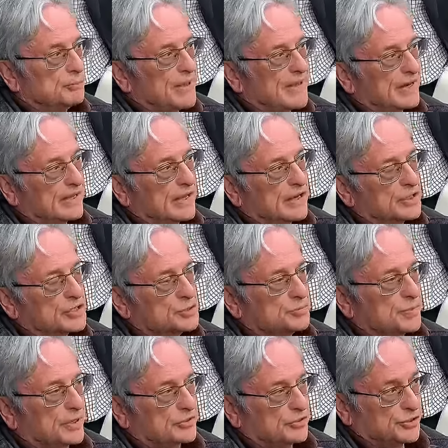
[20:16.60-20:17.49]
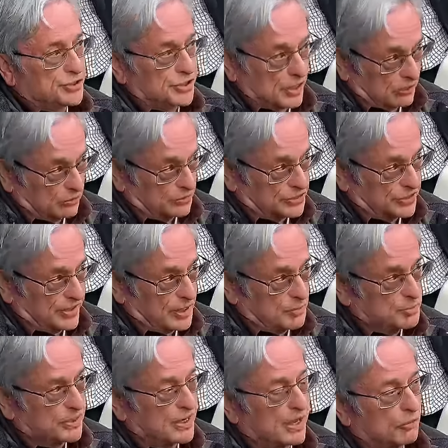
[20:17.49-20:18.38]
Pentagon Inspector General today
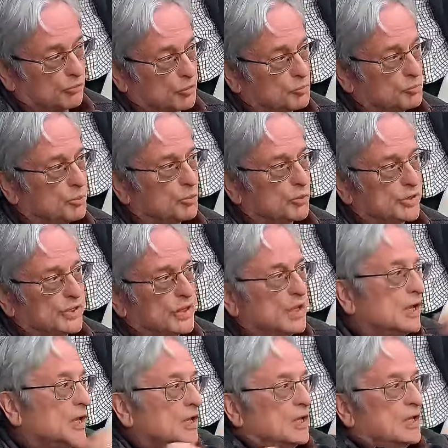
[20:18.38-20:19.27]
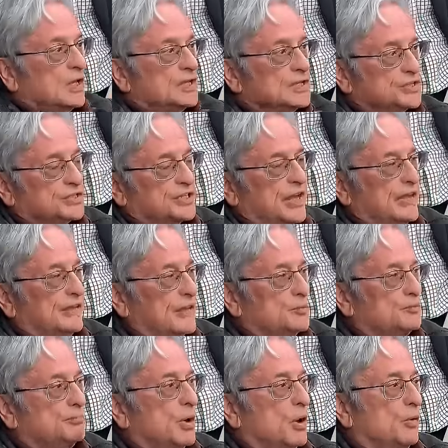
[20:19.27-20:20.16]
put out a report saying
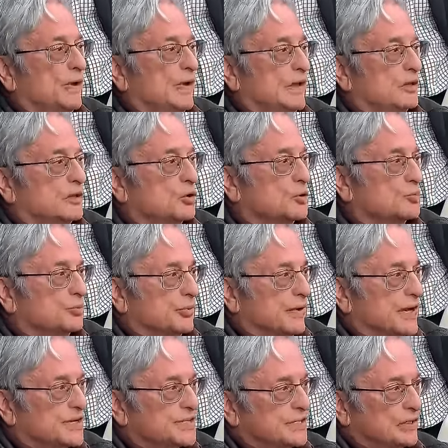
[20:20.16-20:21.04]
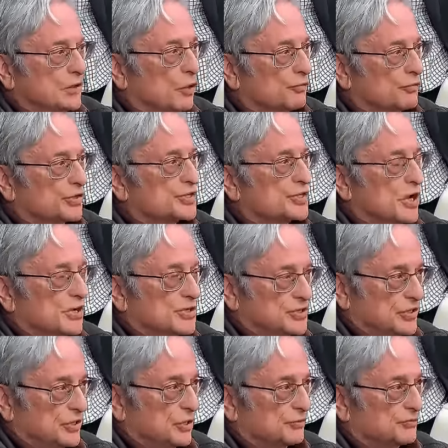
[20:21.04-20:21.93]
that Boeing Corporation overcharged
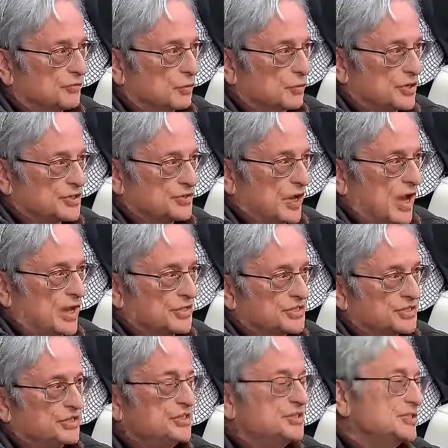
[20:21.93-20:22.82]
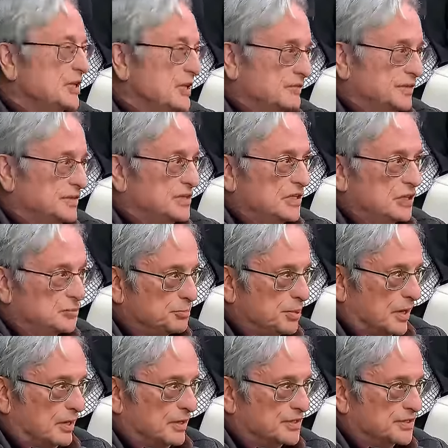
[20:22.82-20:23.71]
the Air Force on C-17
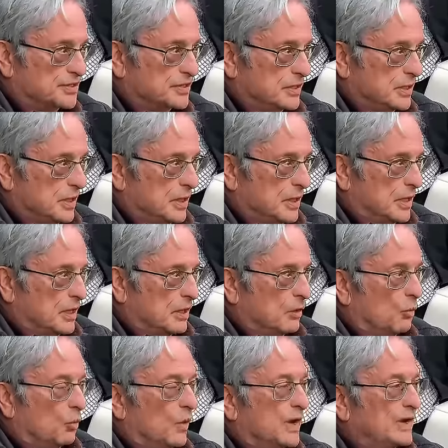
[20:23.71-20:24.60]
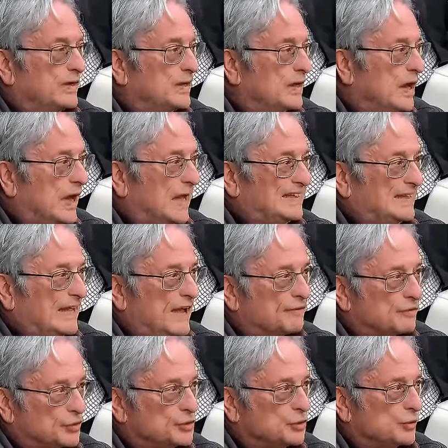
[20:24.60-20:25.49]
parts. One, a
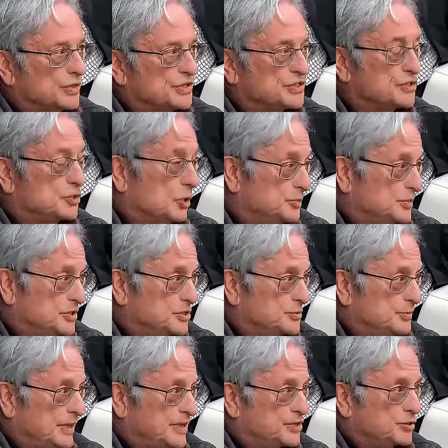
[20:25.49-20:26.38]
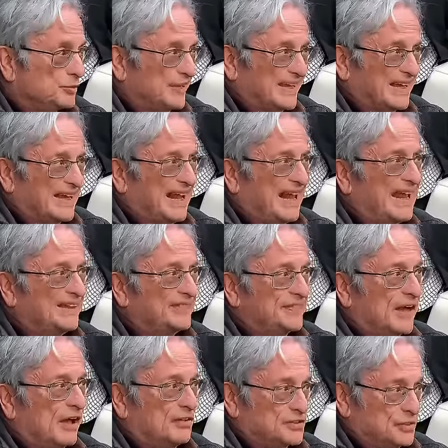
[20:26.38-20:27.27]
lavatory soap dispenser, like an
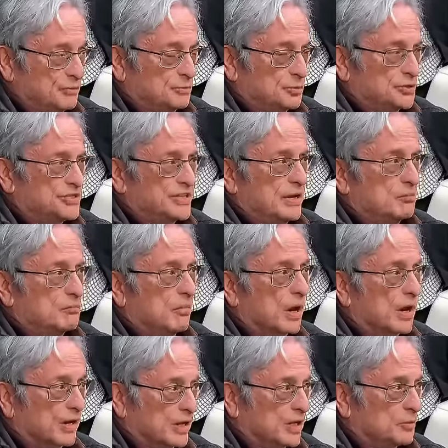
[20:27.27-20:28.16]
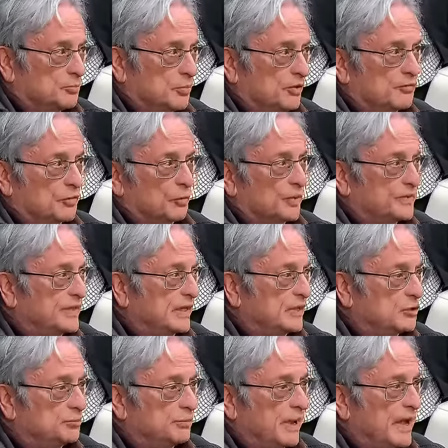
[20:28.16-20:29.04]
8,000% markup over what they
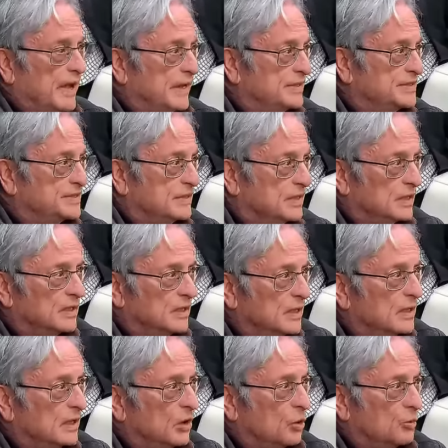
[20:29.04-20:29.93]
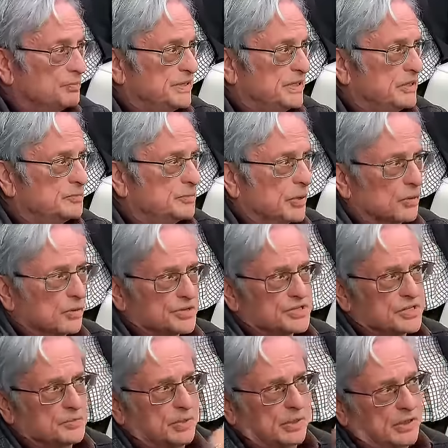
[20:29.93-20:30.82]
could buy at the Home Depot or
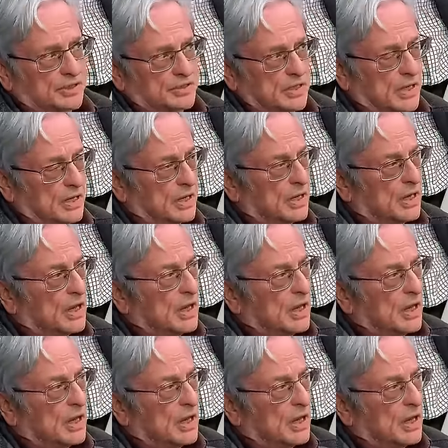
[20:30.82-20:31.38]
something like that.